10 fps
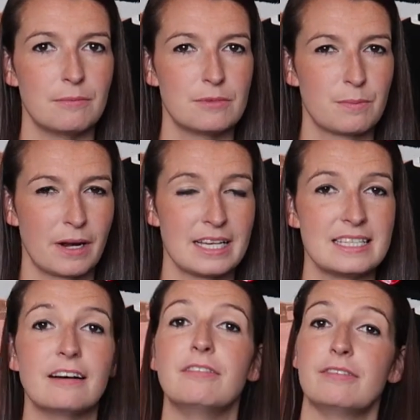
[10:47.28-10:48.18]
spray
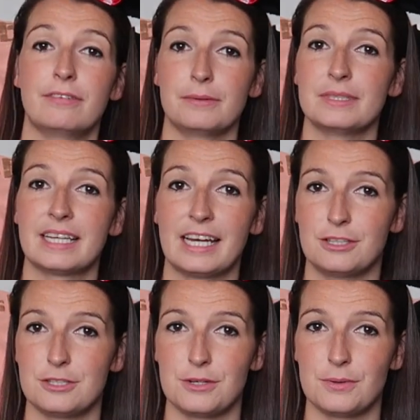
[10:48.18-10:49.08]
himself if he was
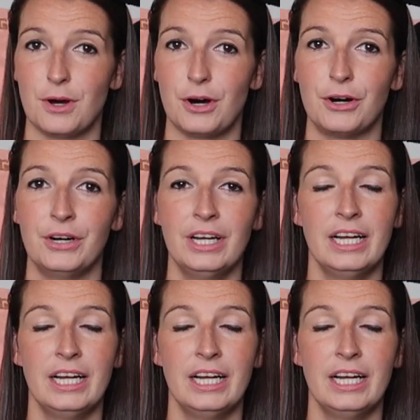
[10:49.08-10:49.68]
getting too hot.